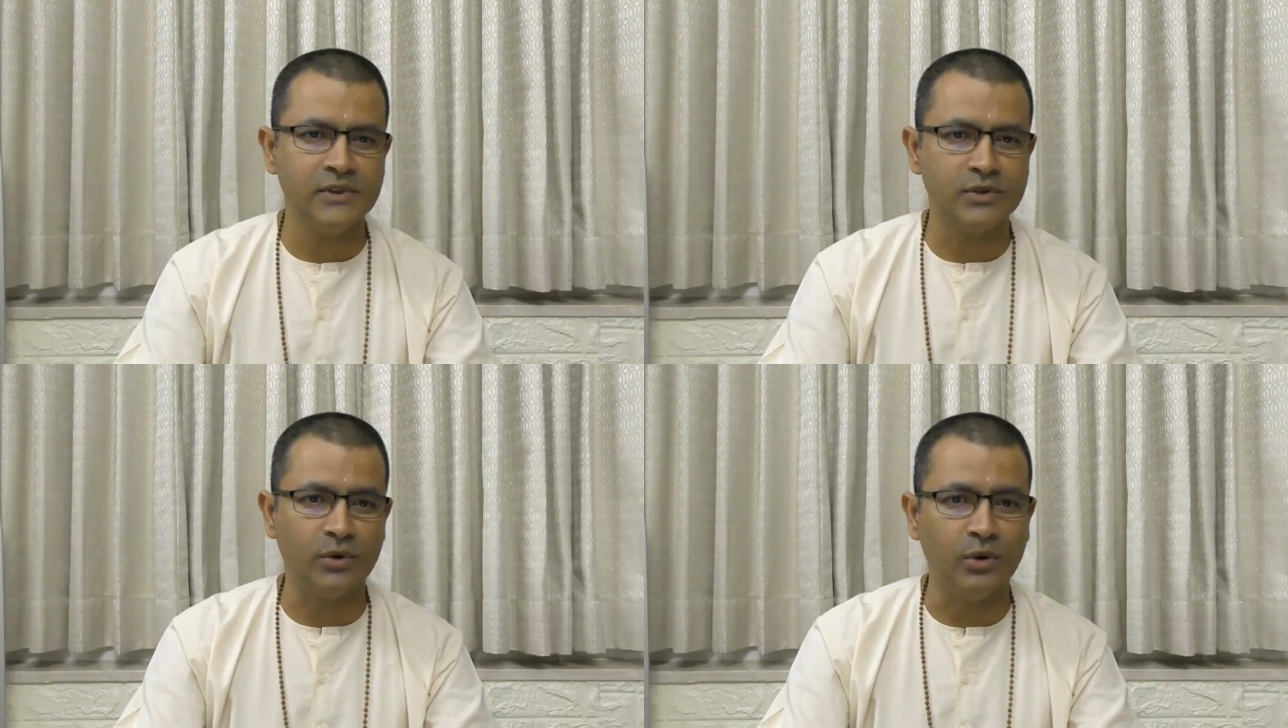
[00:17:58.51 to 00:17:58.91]

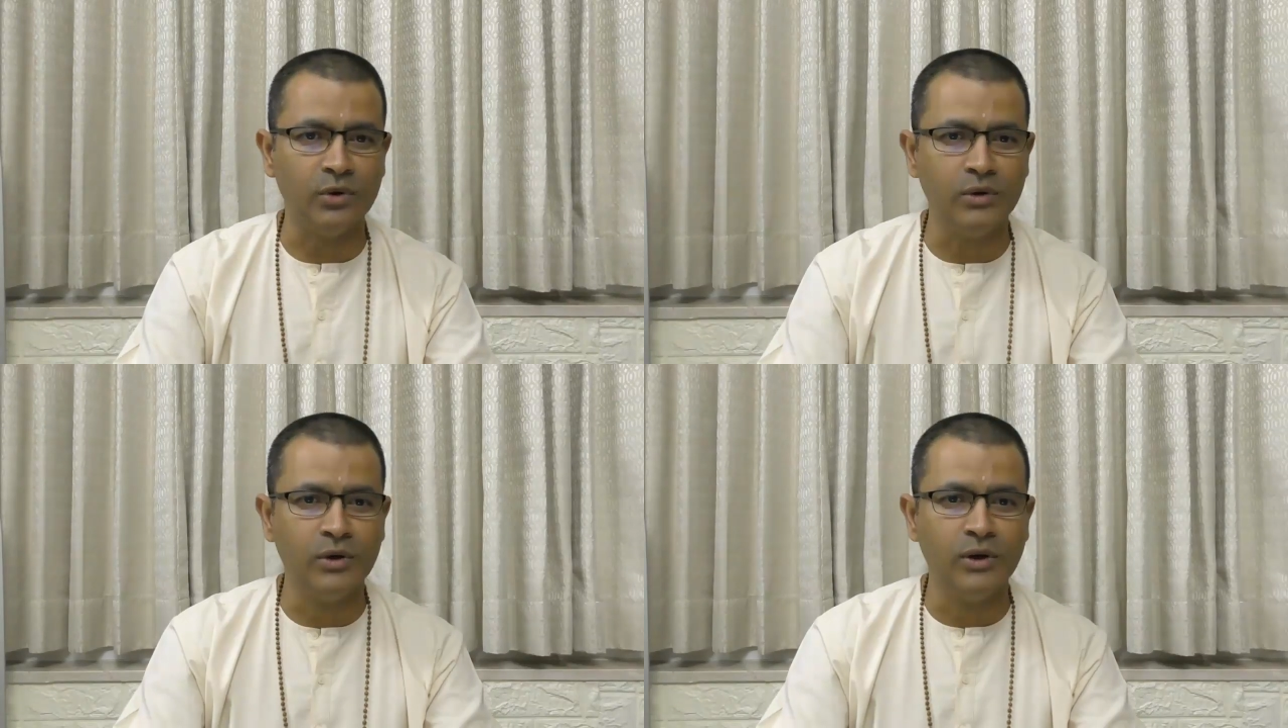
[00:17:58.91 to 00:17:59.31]

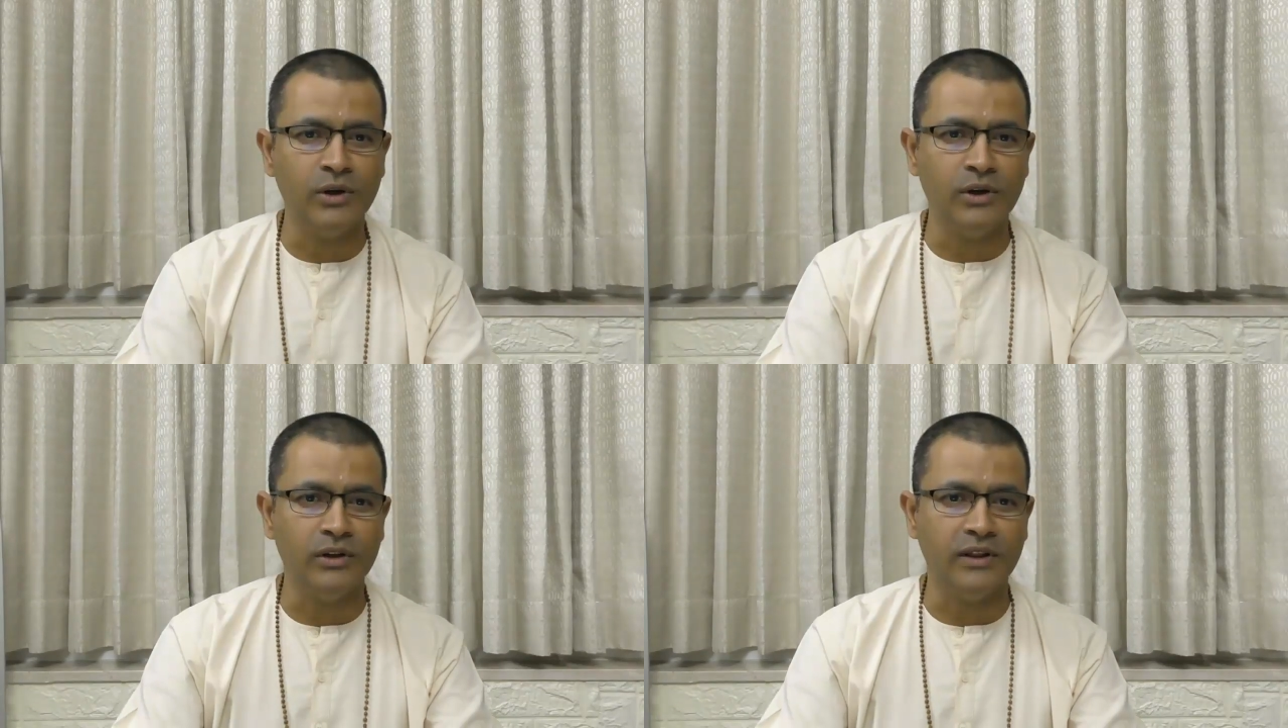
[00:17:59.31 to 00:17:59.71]
So
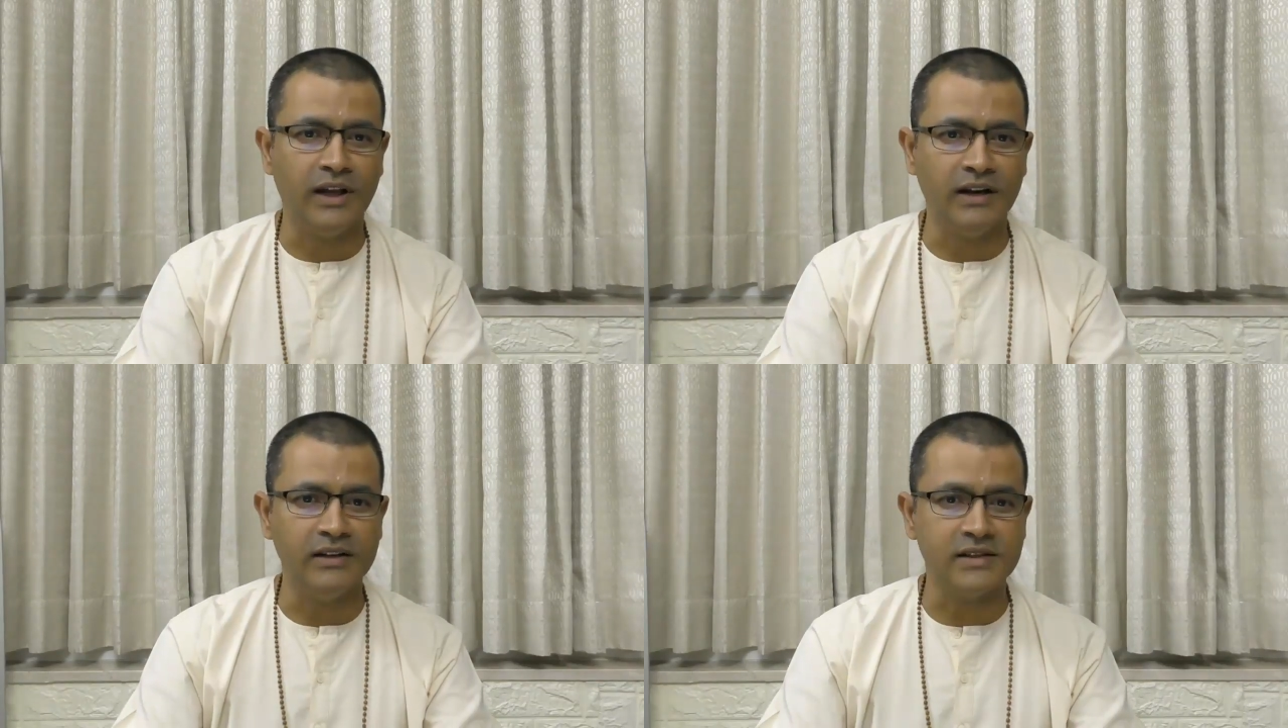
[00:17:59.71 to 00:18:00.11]

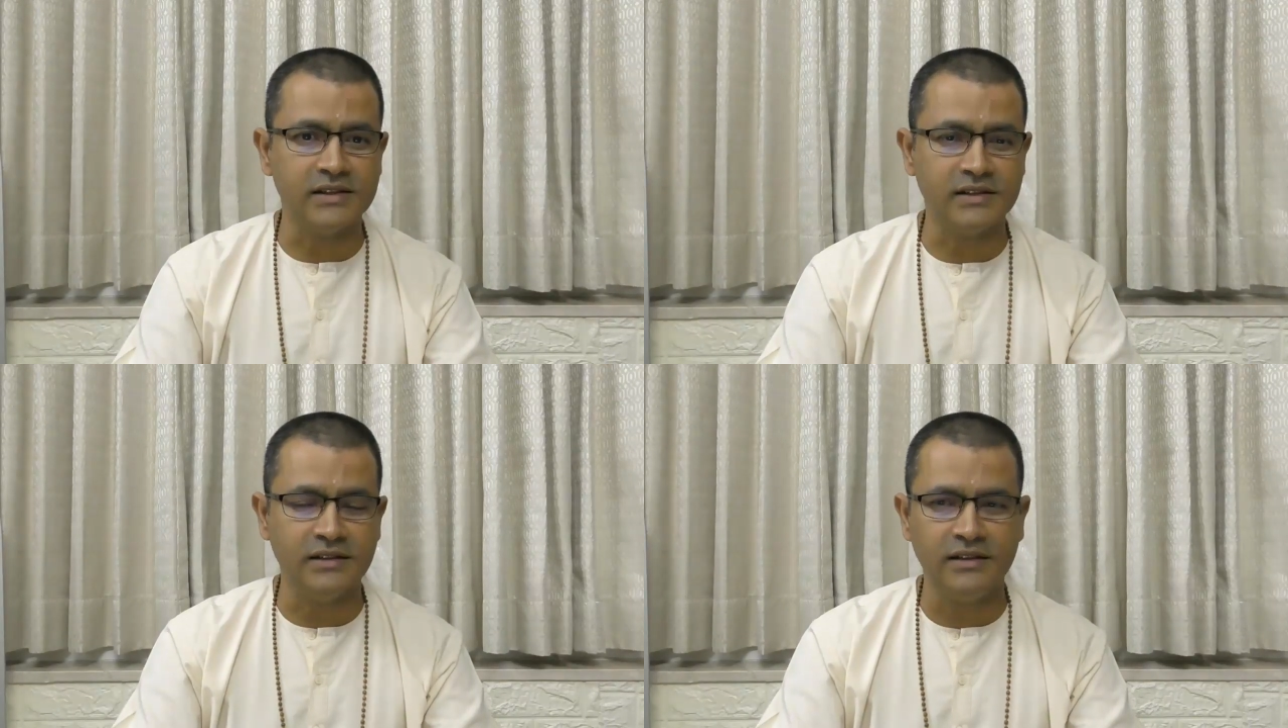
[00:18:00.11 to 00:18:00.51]
there
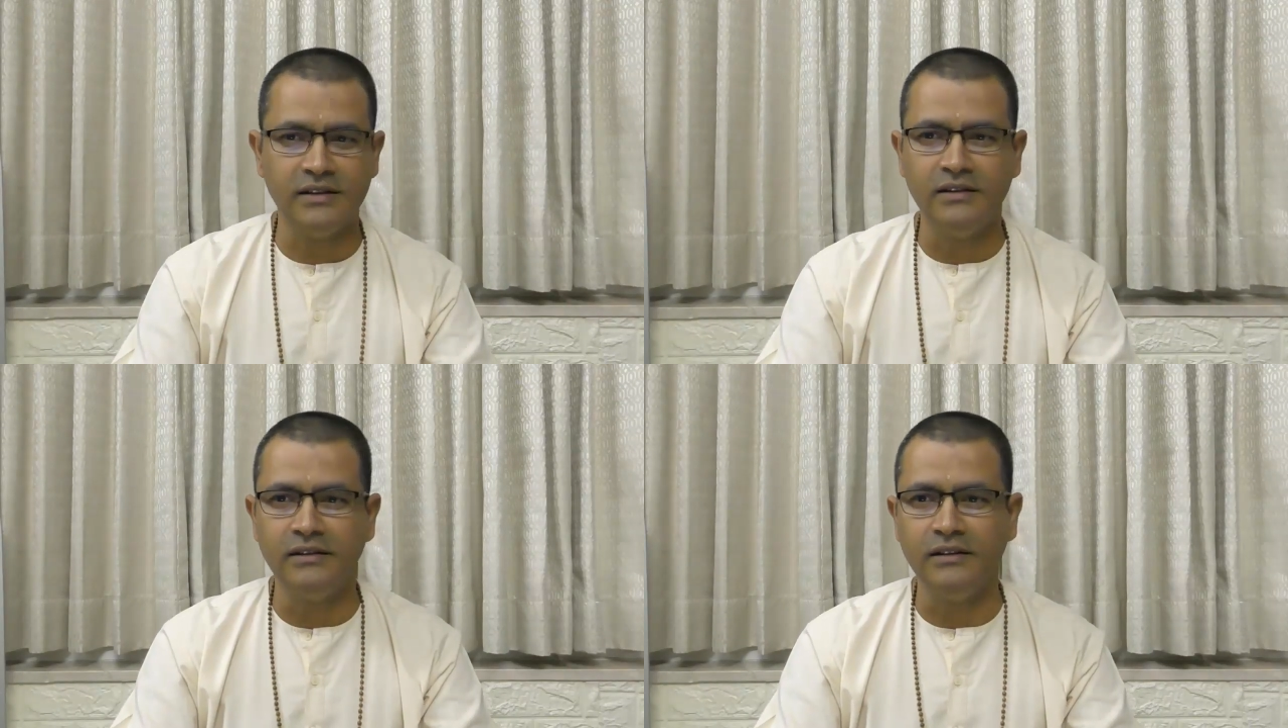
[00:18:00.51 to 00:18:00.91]
is
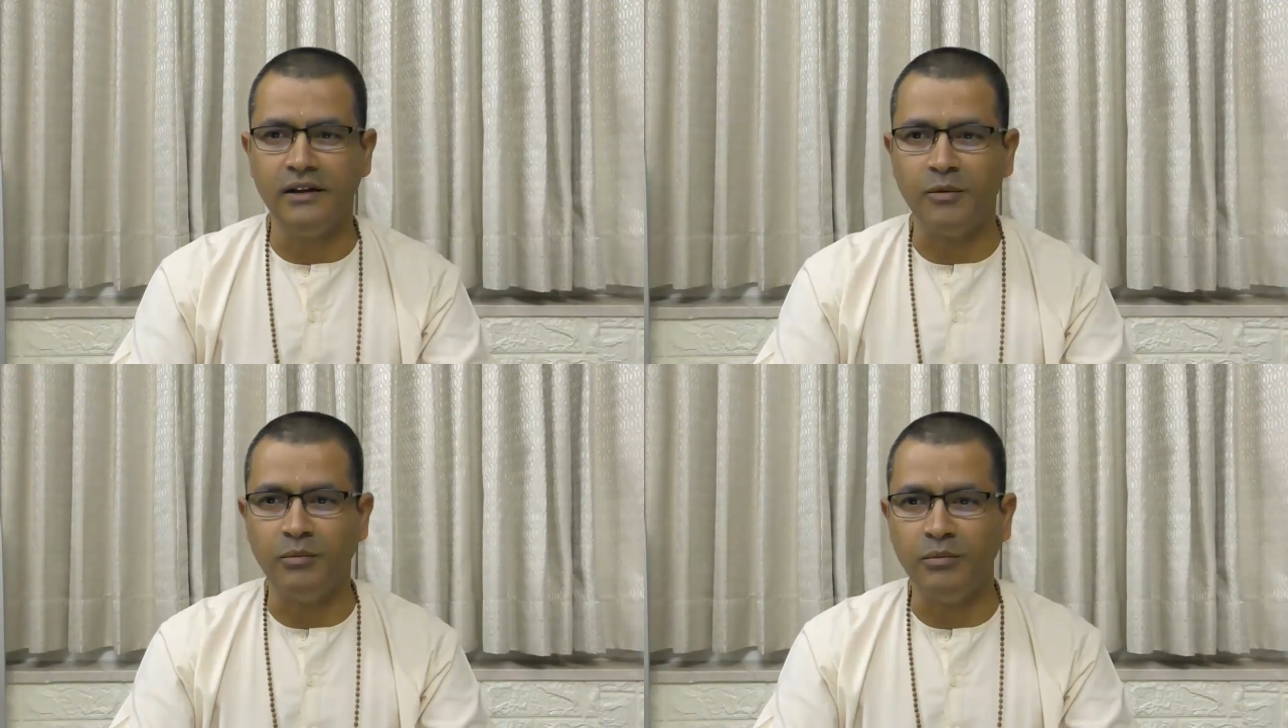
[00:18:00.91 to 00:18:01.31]

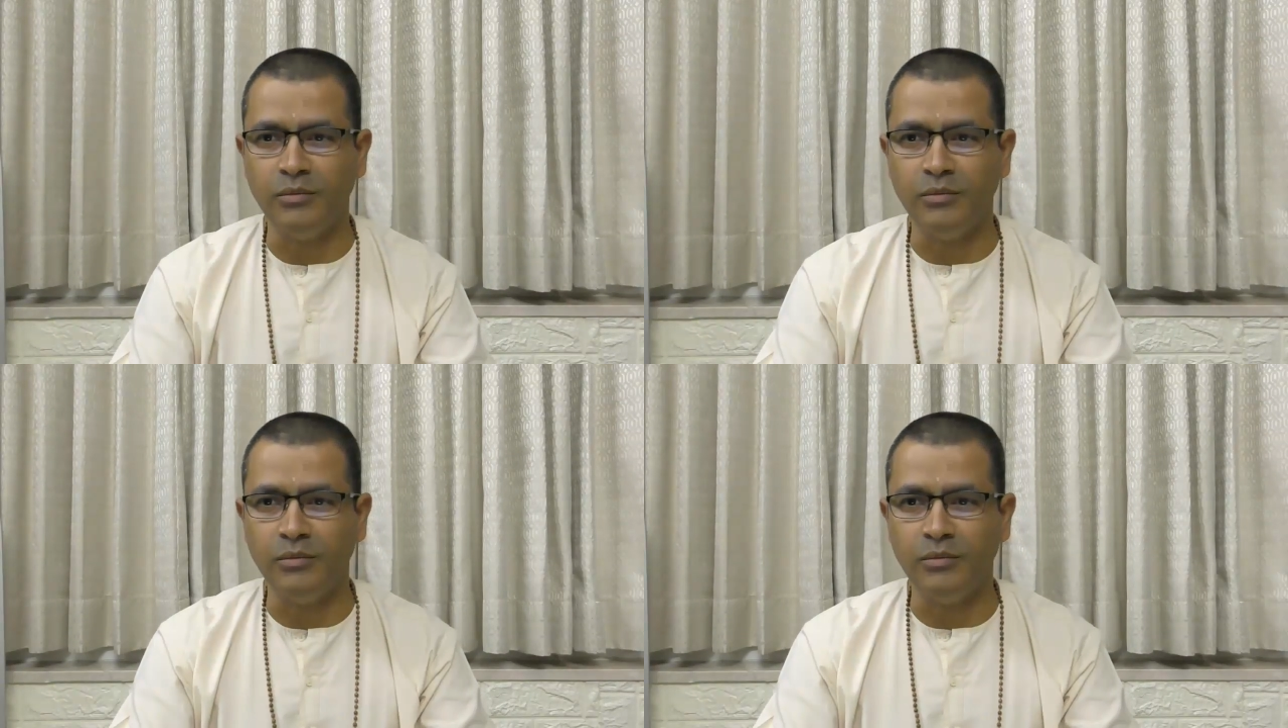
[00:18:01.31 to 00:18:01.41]
the